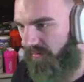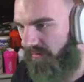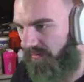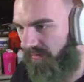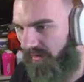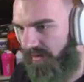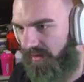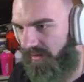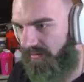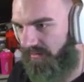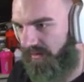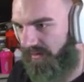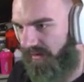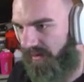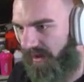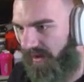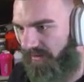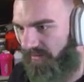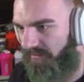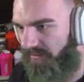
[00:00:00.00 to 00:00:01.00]
Okay,
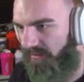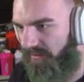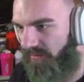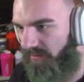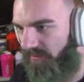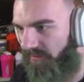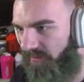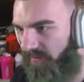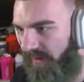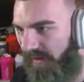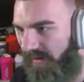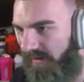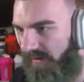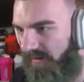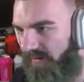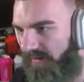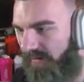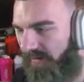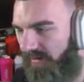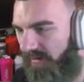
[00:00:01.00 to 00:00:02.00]
like, I don't know
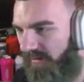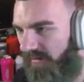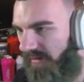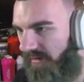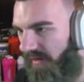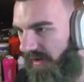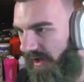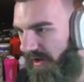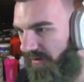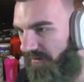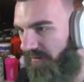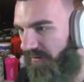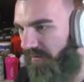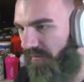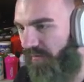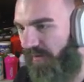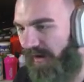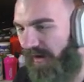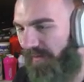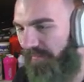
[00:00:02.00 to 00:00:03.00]
where... I don't know
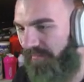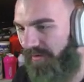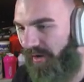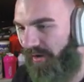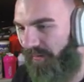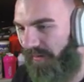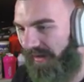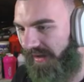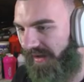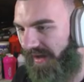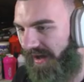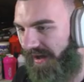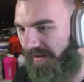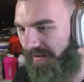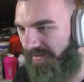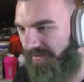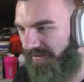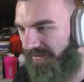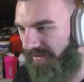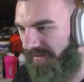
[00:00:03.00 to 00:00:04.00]
where I'm going,
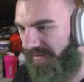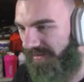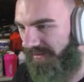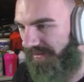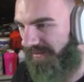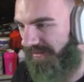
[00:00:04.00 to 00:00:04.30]
honestly.